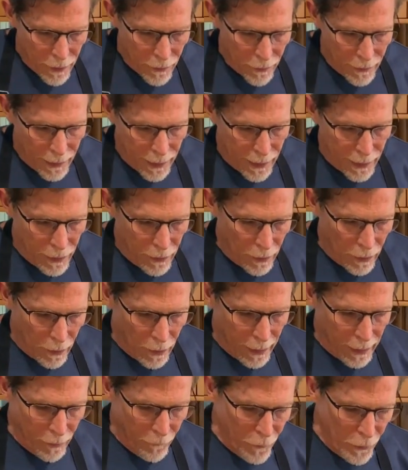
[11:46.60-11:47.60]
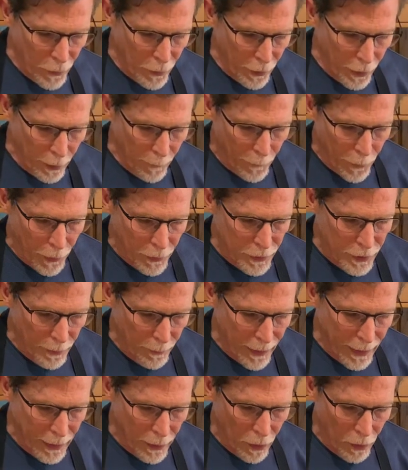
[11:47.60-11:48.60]
that if you're gonna put
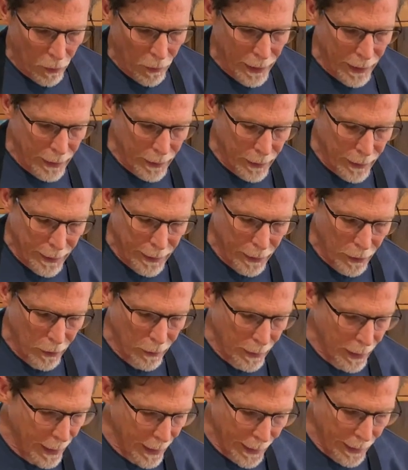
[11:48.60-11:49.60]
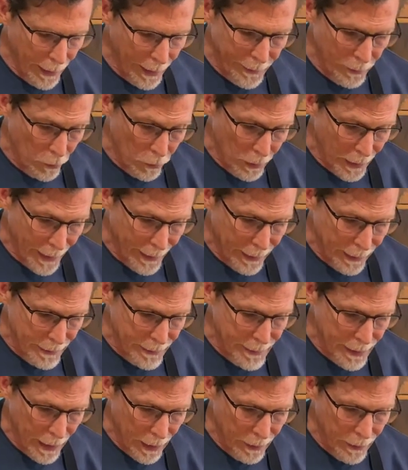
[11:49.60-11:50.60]
tomato in here, I don't like a
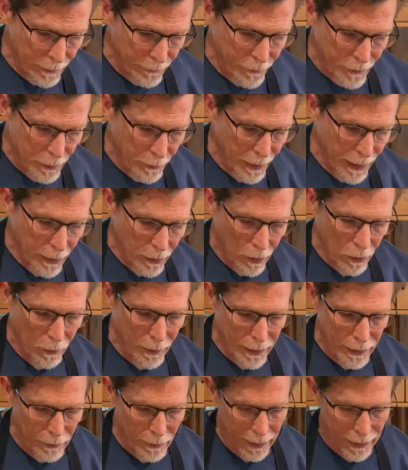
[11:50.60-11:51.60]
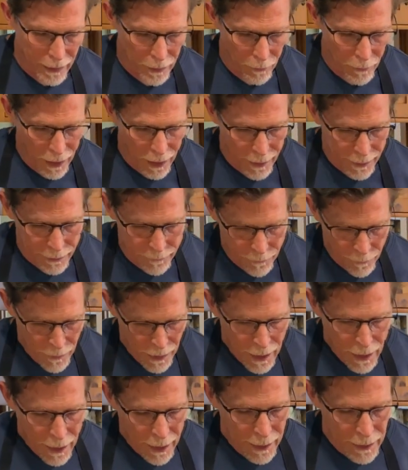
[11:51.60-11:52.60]
ton of tomato in mine.
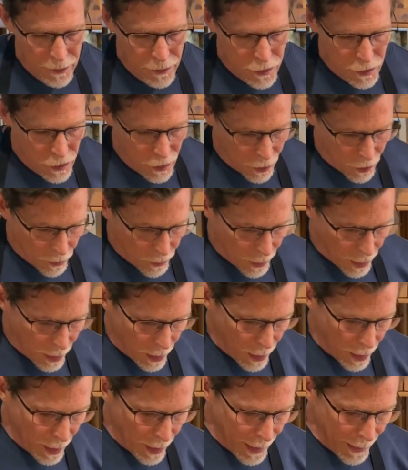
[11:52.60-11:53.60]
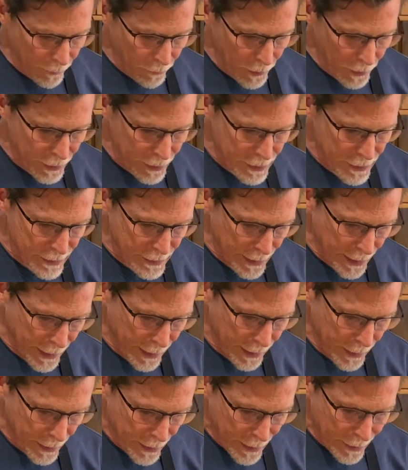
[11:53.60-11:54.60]
And so I'm gonna
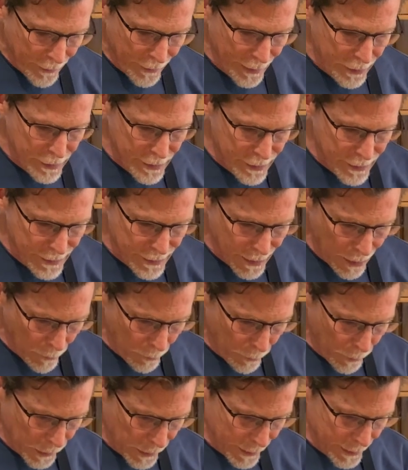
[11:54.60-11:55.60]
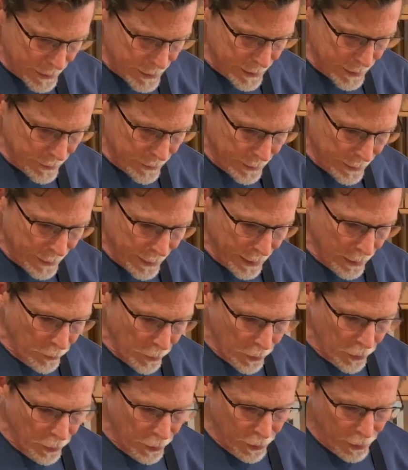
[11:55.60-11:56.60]
say that someplace in the
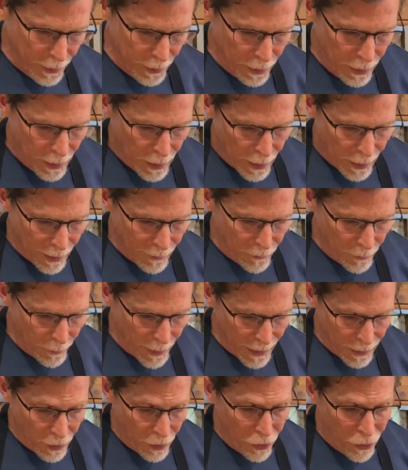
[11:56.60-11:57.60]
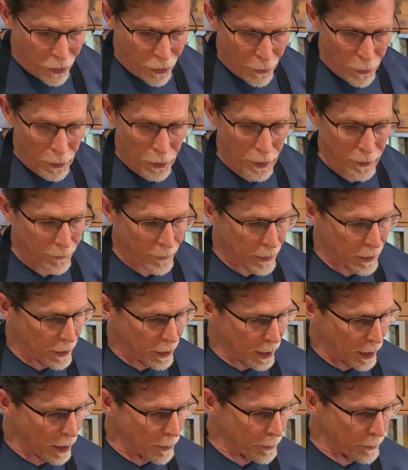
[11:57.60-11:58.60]
neighborhood of about 1/3 of a
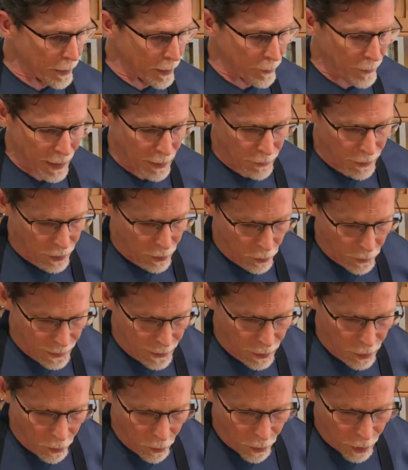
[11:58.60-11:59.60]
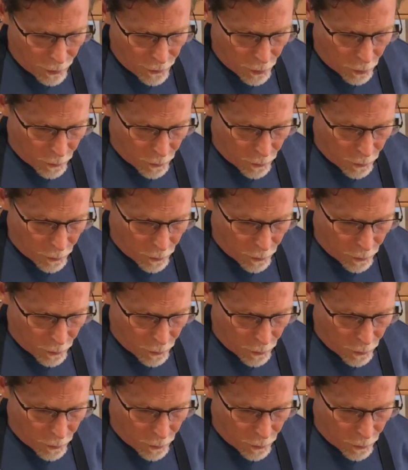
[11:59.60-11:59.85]
cup, but maybe you wanna go all the